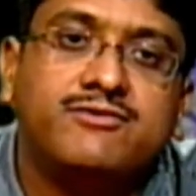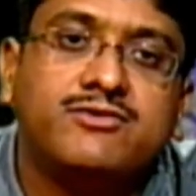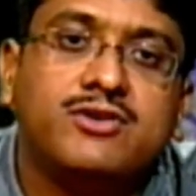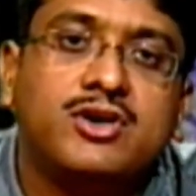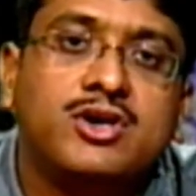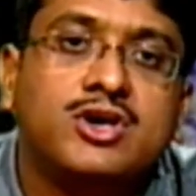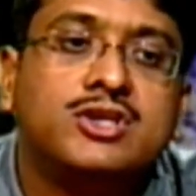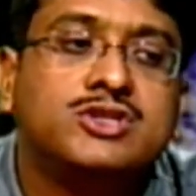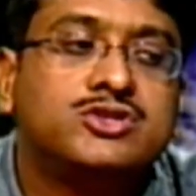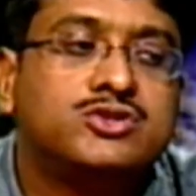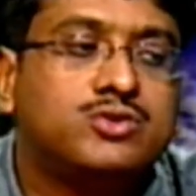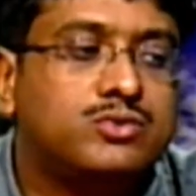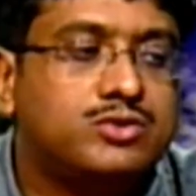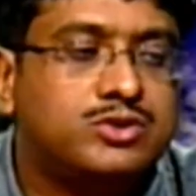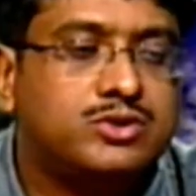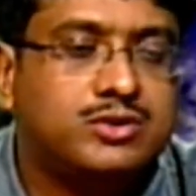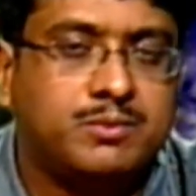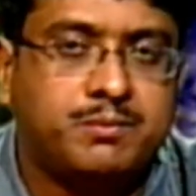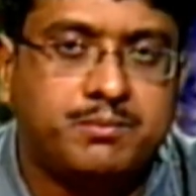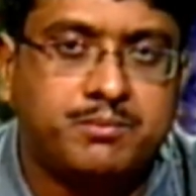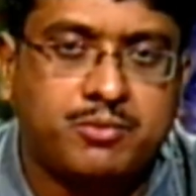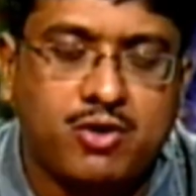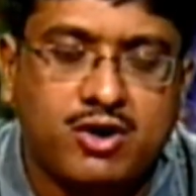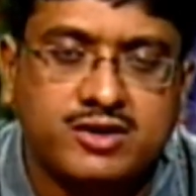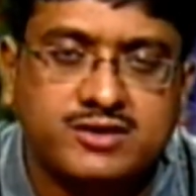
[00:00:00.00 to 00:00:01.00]
So the
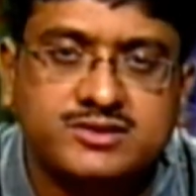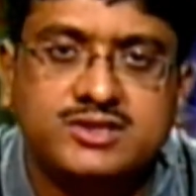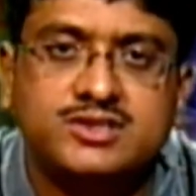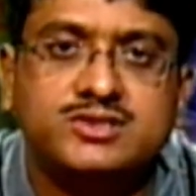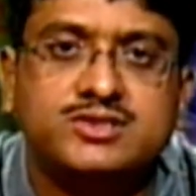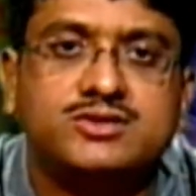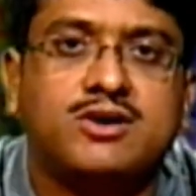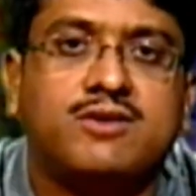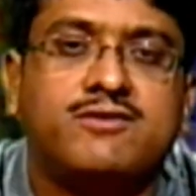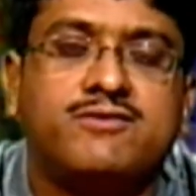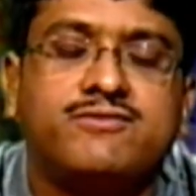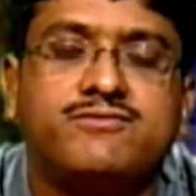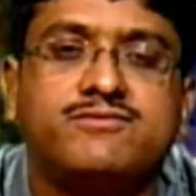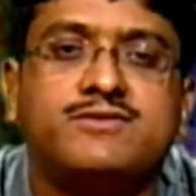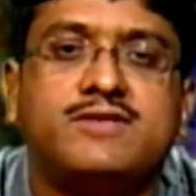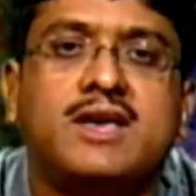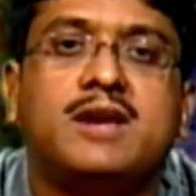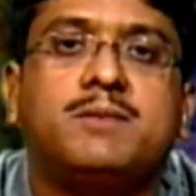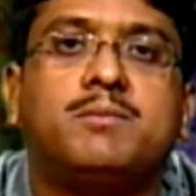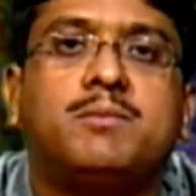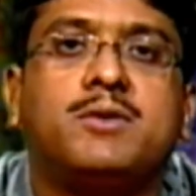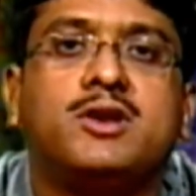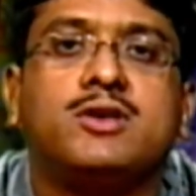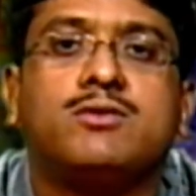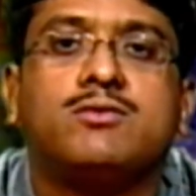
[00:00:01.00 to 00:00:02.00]
process of that
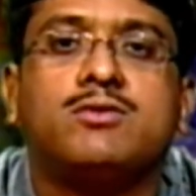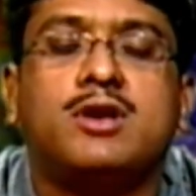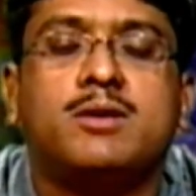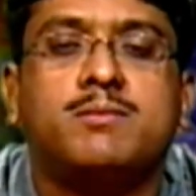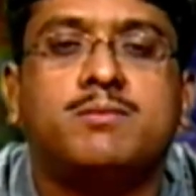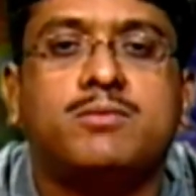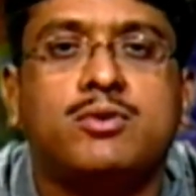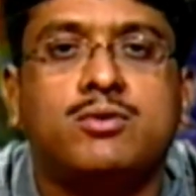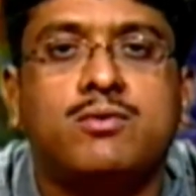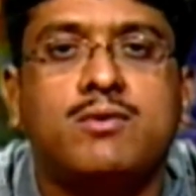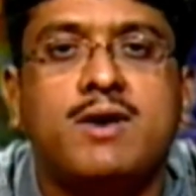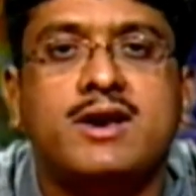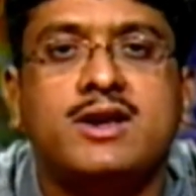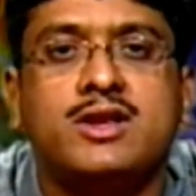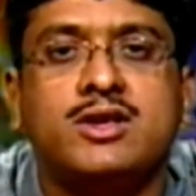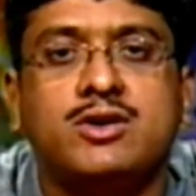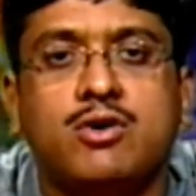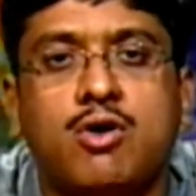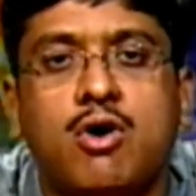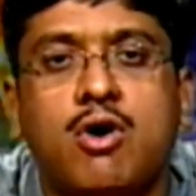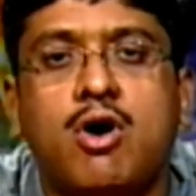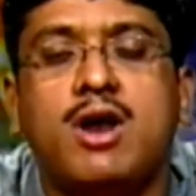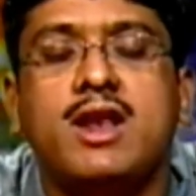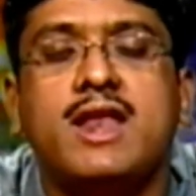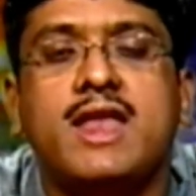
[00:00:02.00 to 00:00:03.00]
particular providing
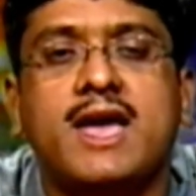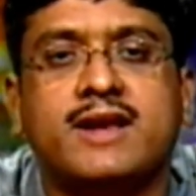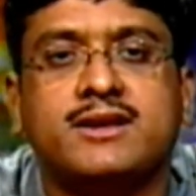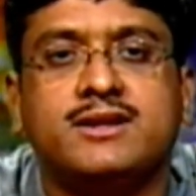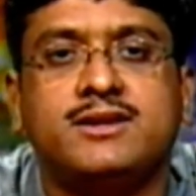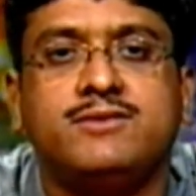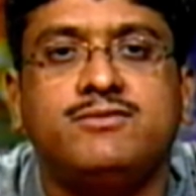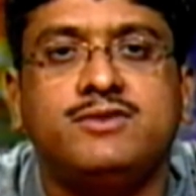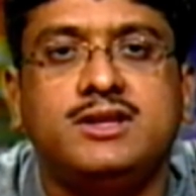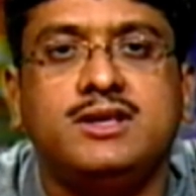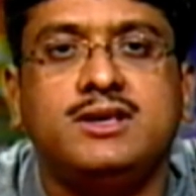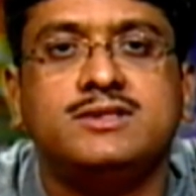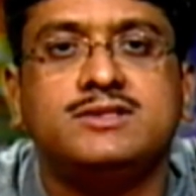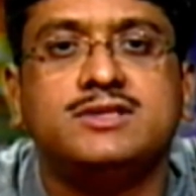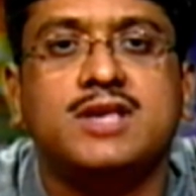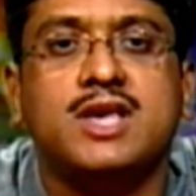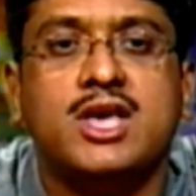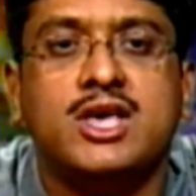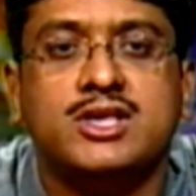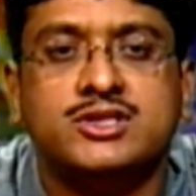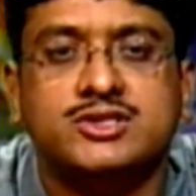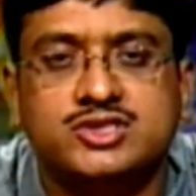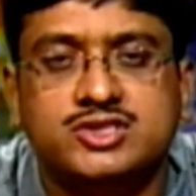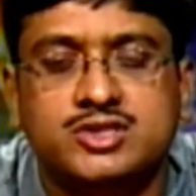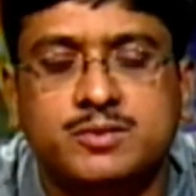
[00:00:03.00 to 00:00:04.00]
all activities,
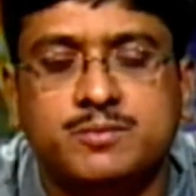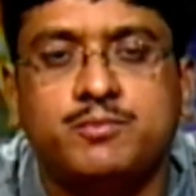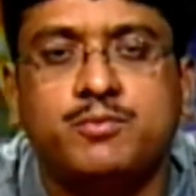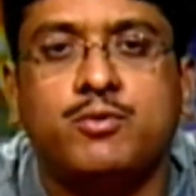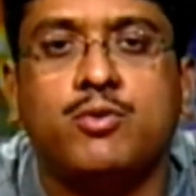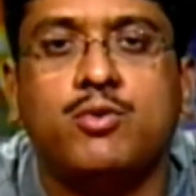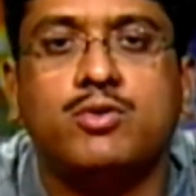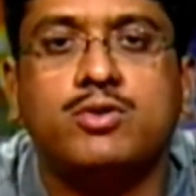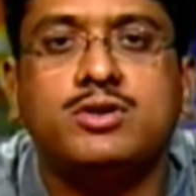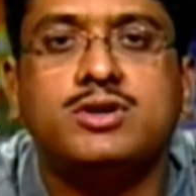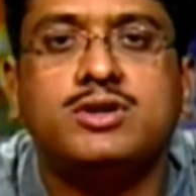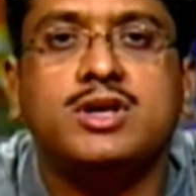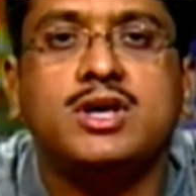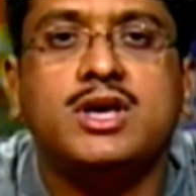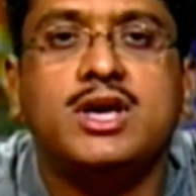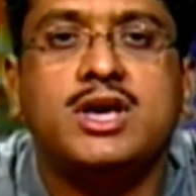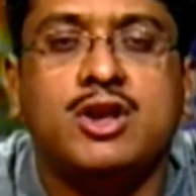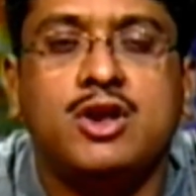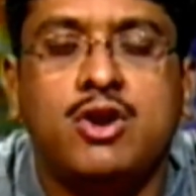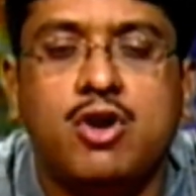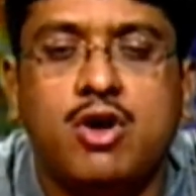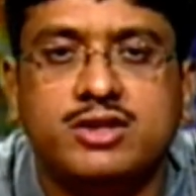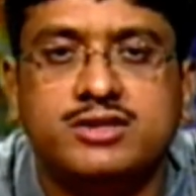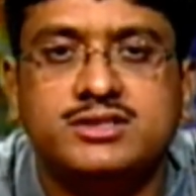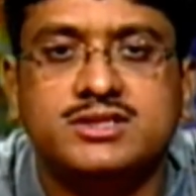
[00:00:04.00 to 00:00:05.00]
support,
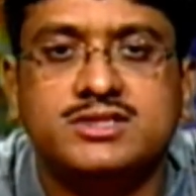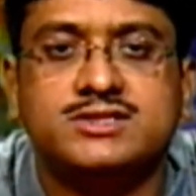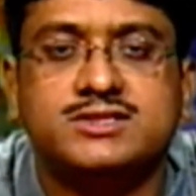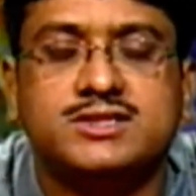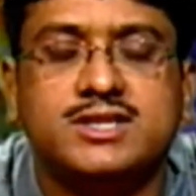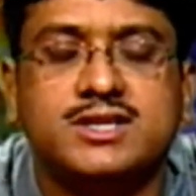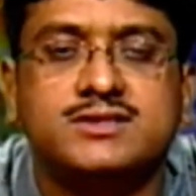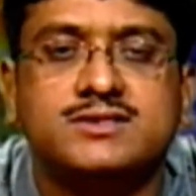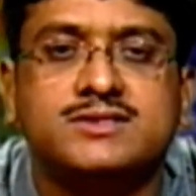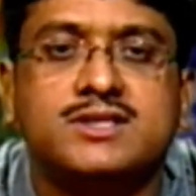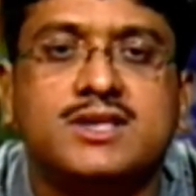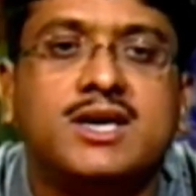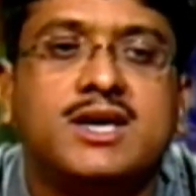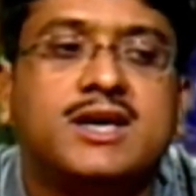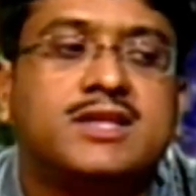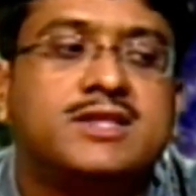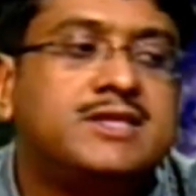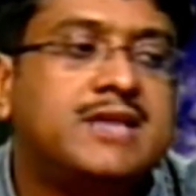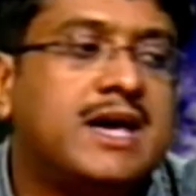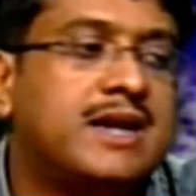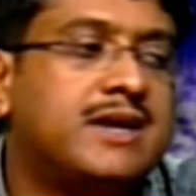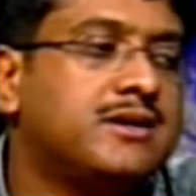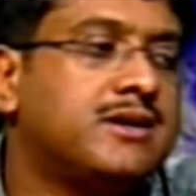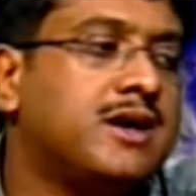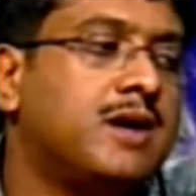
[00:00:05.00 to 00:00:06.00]
logistics,
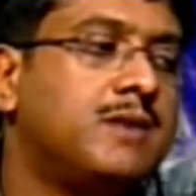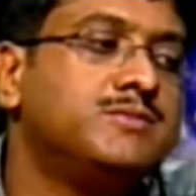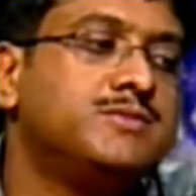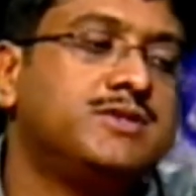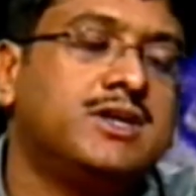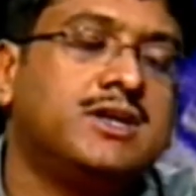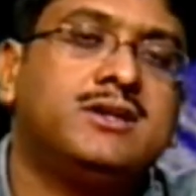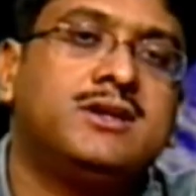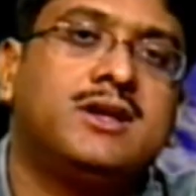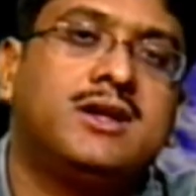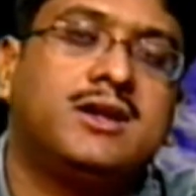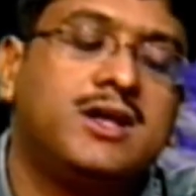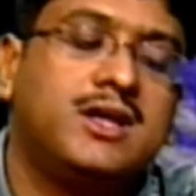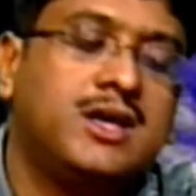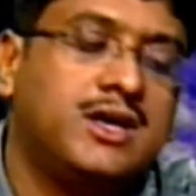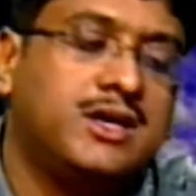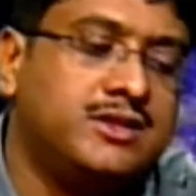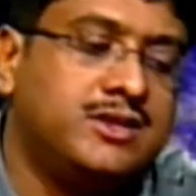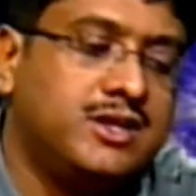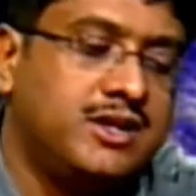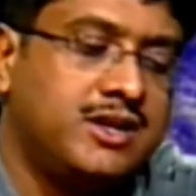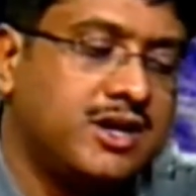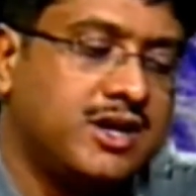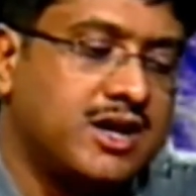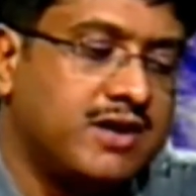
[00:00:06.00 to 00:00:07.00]
that comes under the
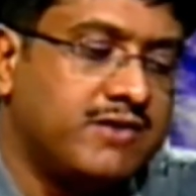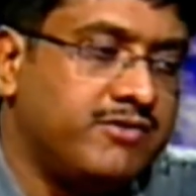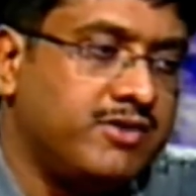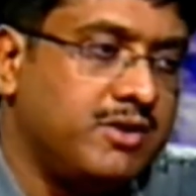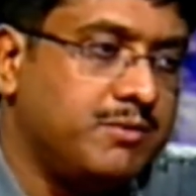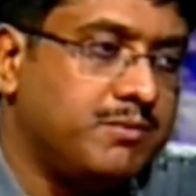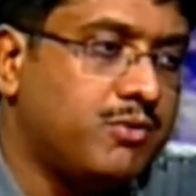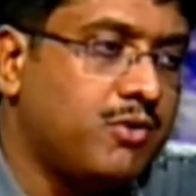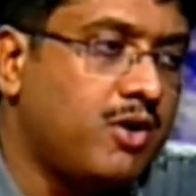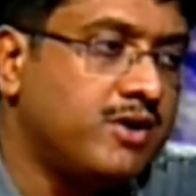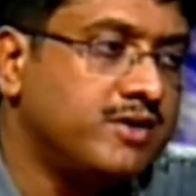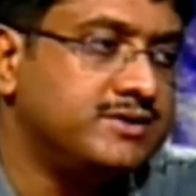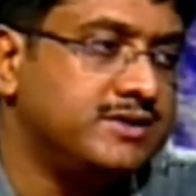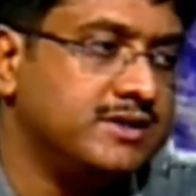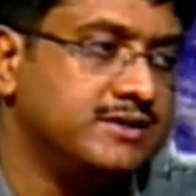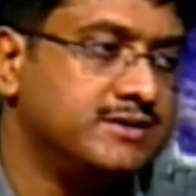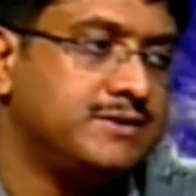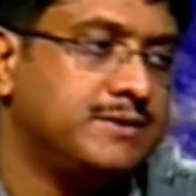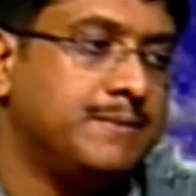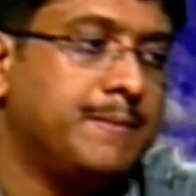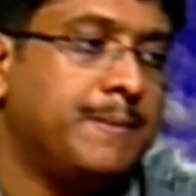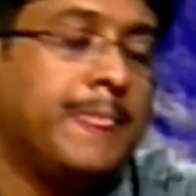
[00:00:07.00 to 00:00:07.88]
recovery process.